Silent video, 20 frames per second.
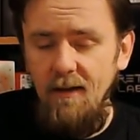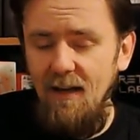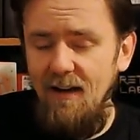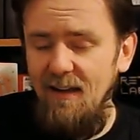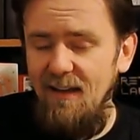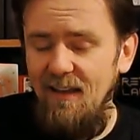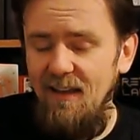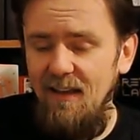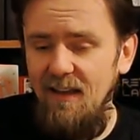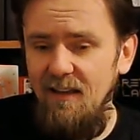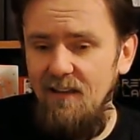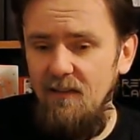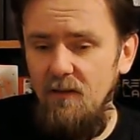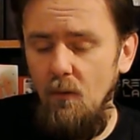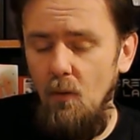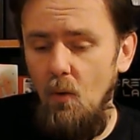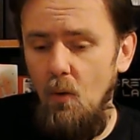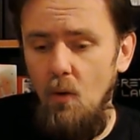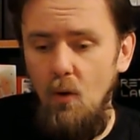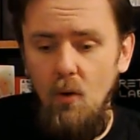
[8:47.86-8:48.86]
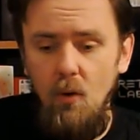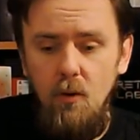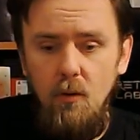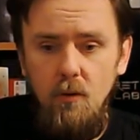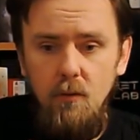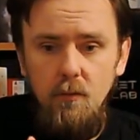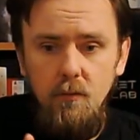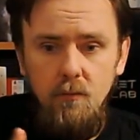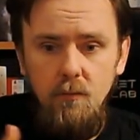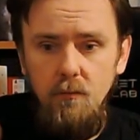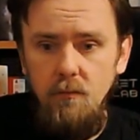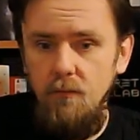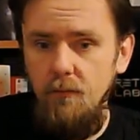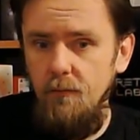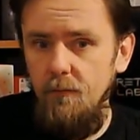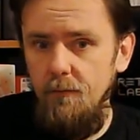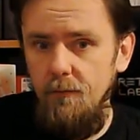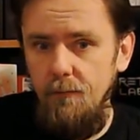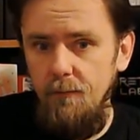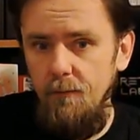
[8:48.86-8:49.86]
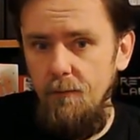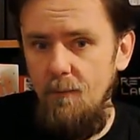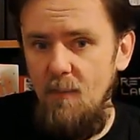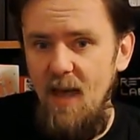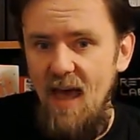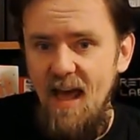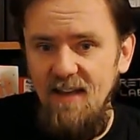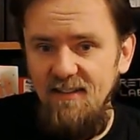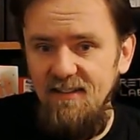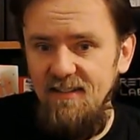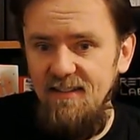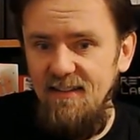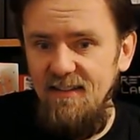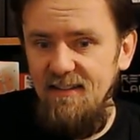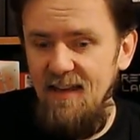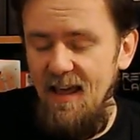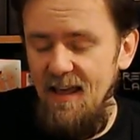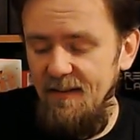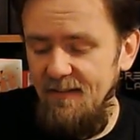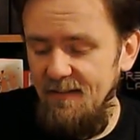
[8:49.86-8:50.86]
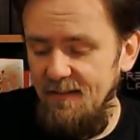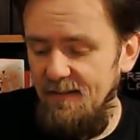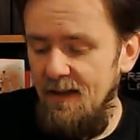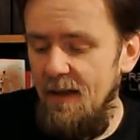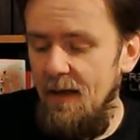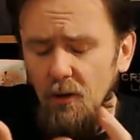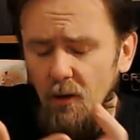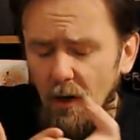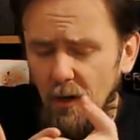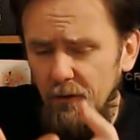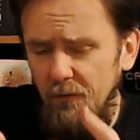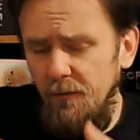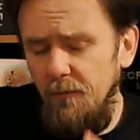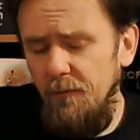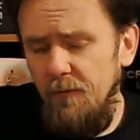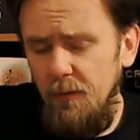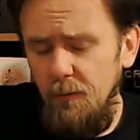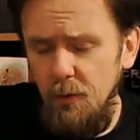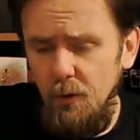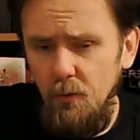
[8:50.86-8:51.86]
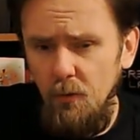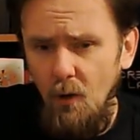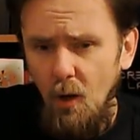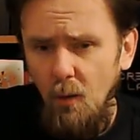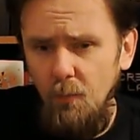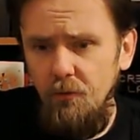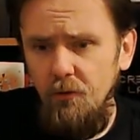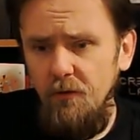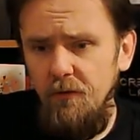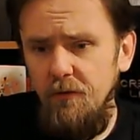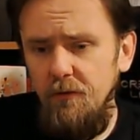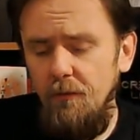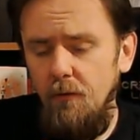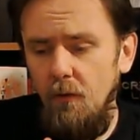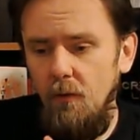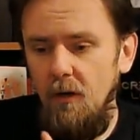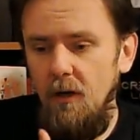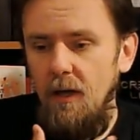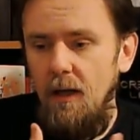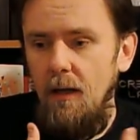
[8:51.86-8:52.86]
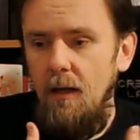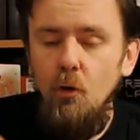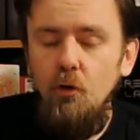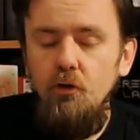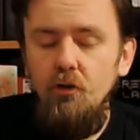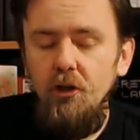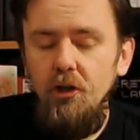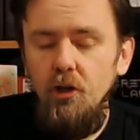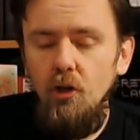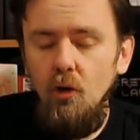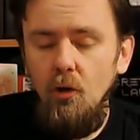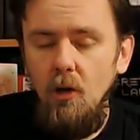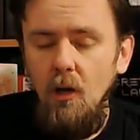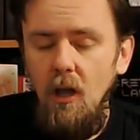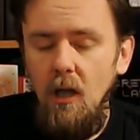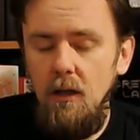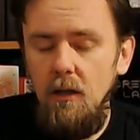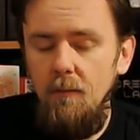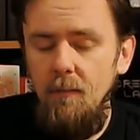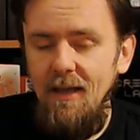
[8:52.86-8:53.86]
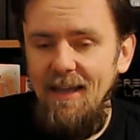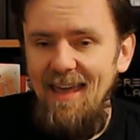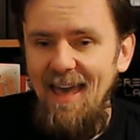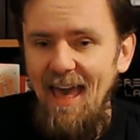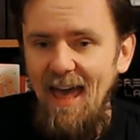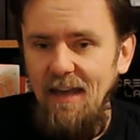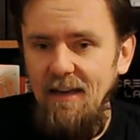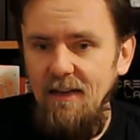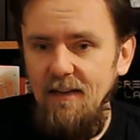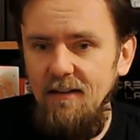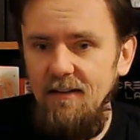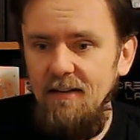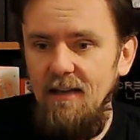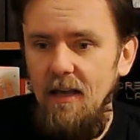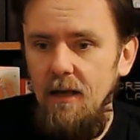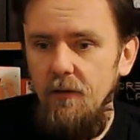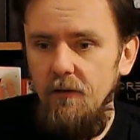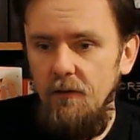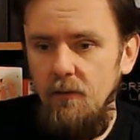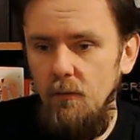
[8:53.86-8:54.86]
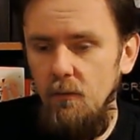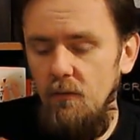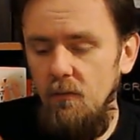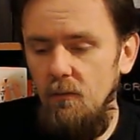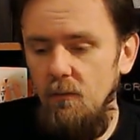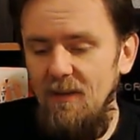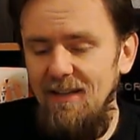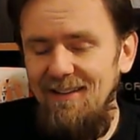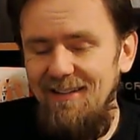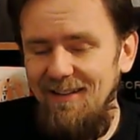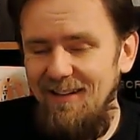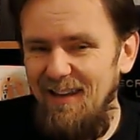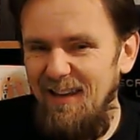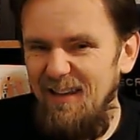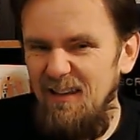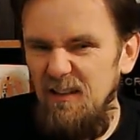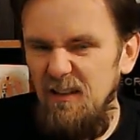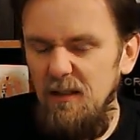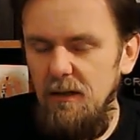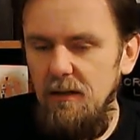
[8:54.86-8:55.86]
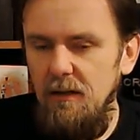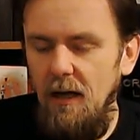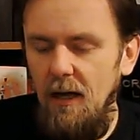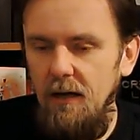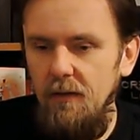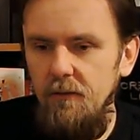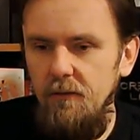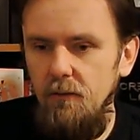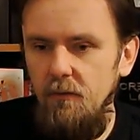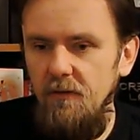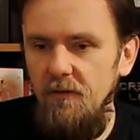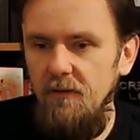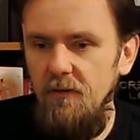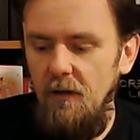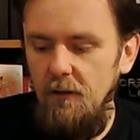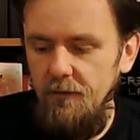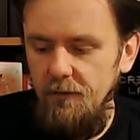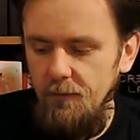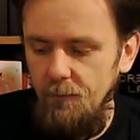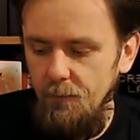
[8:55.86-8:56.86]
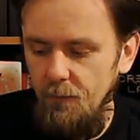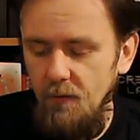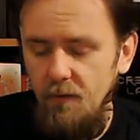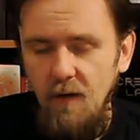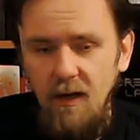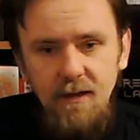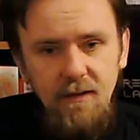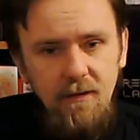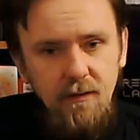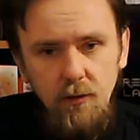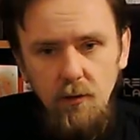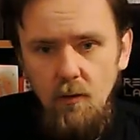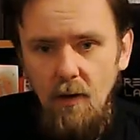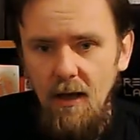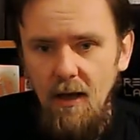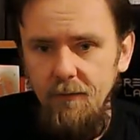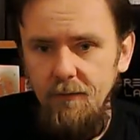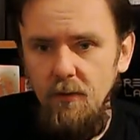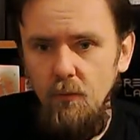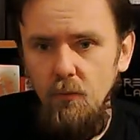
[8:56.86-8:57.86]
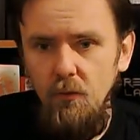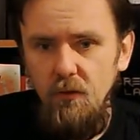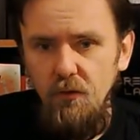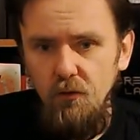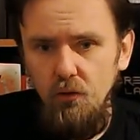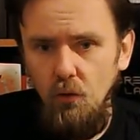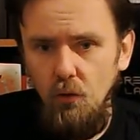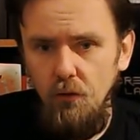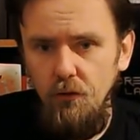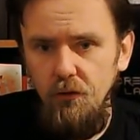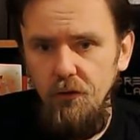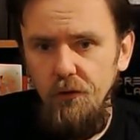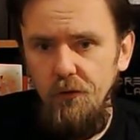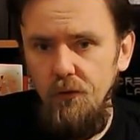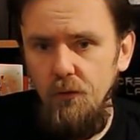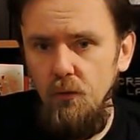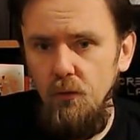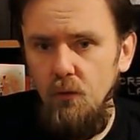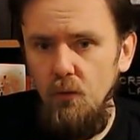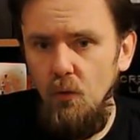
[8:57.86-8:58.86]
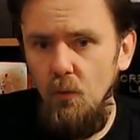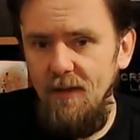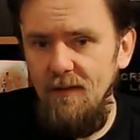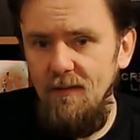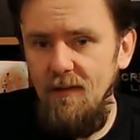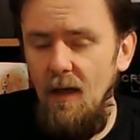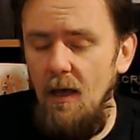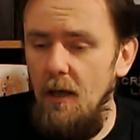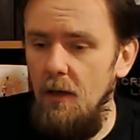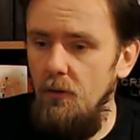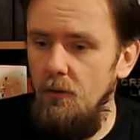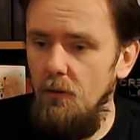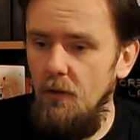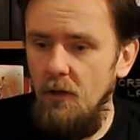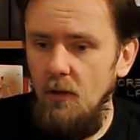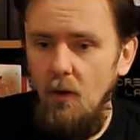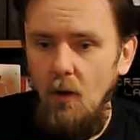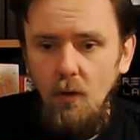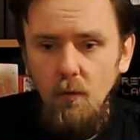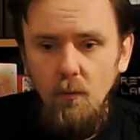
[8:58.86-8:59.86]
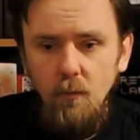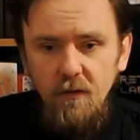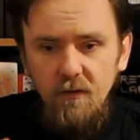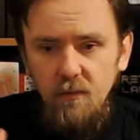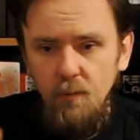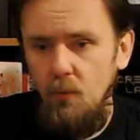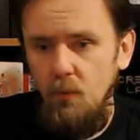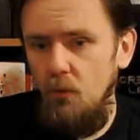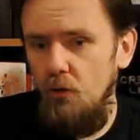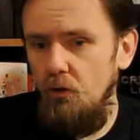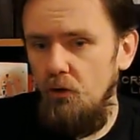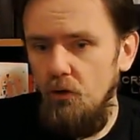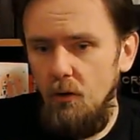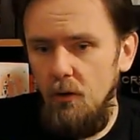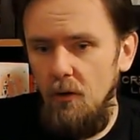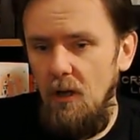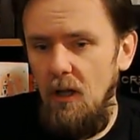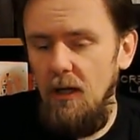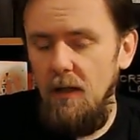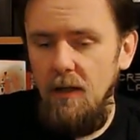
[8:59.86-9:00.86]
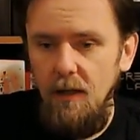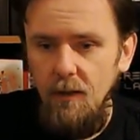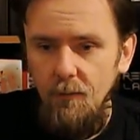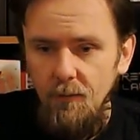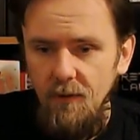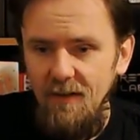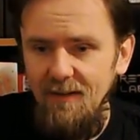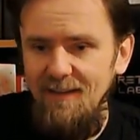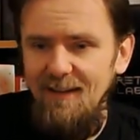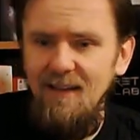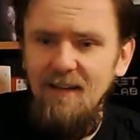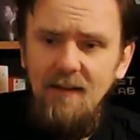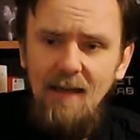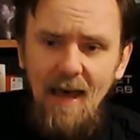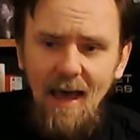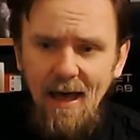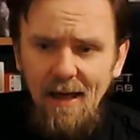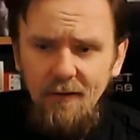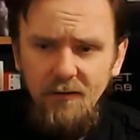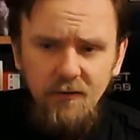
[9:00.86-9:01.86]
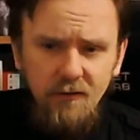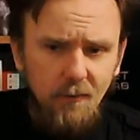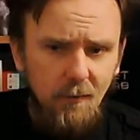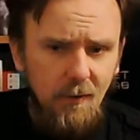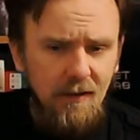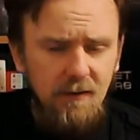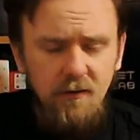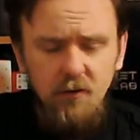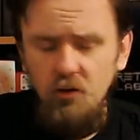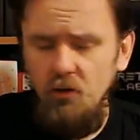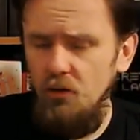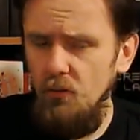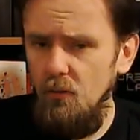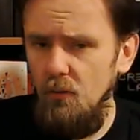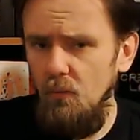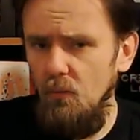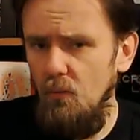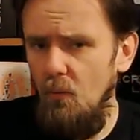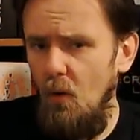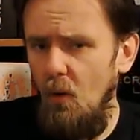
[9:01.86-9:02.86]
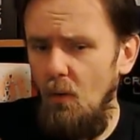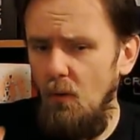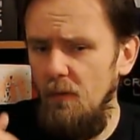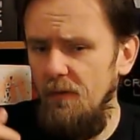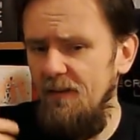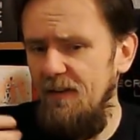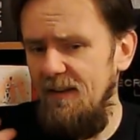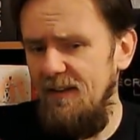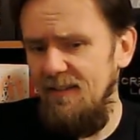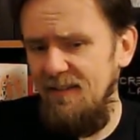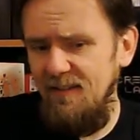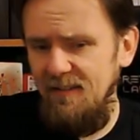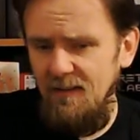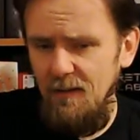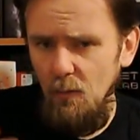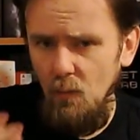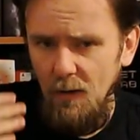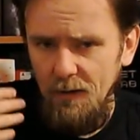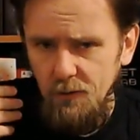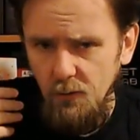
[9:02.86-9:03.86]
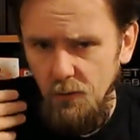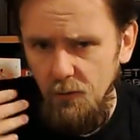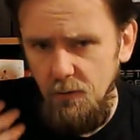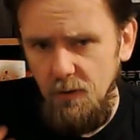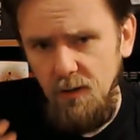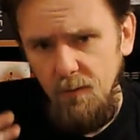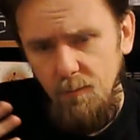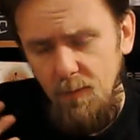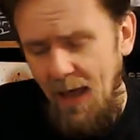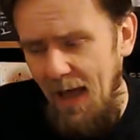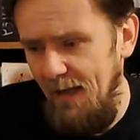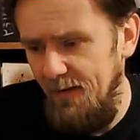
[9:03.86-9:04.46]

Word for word: get a hit or pass the test. There are some very good options for pushing your luck mechanics, so to mitigate the dice results, providing you have the resources to do it. You can always push your luck a bit and add some additional rolls and see whether you can